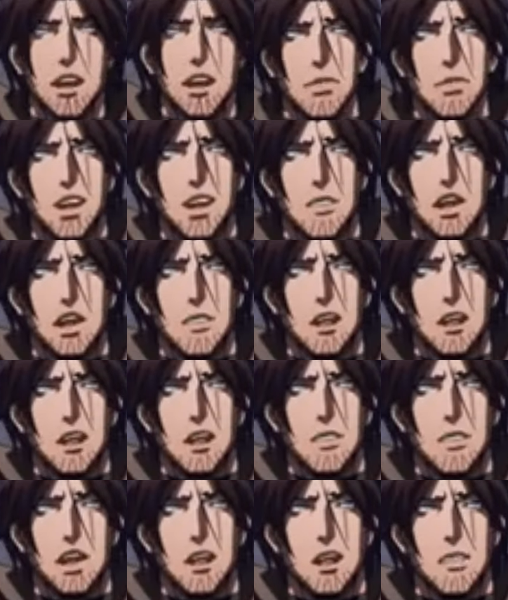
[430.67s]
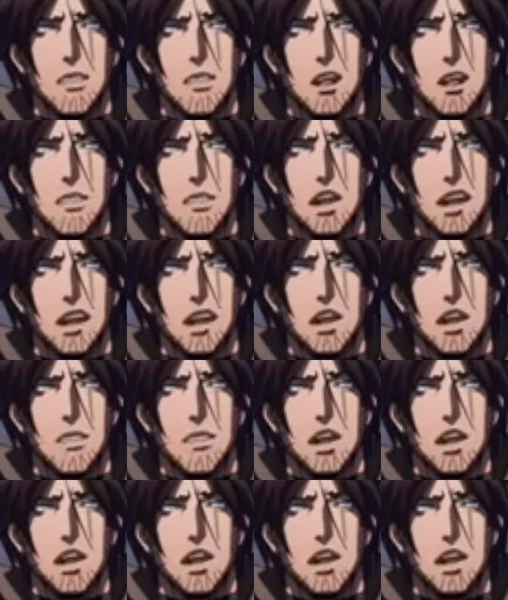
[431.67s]
A pretty girl holds your
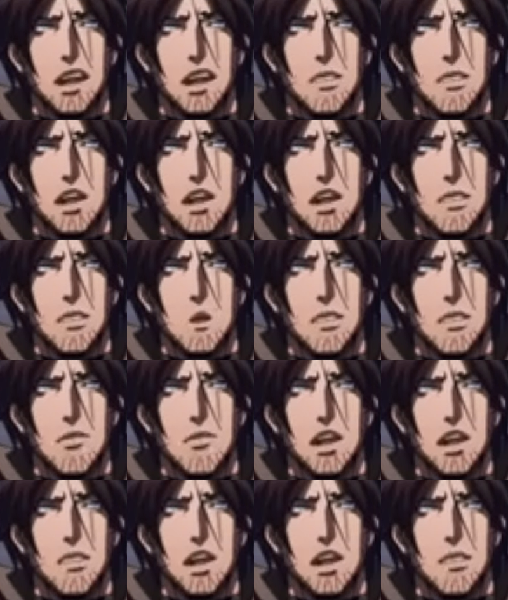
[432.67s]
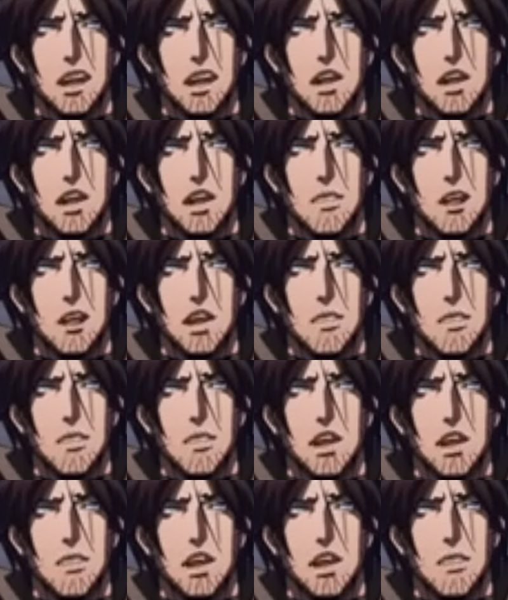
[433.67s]
hand and takes you to bed, and all
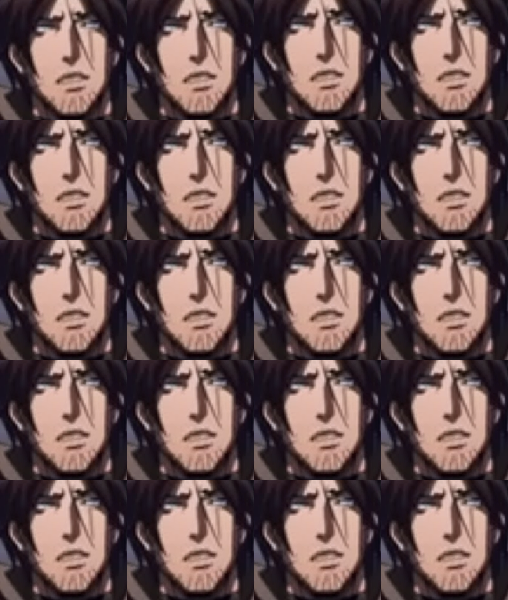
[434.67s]
of a sudden.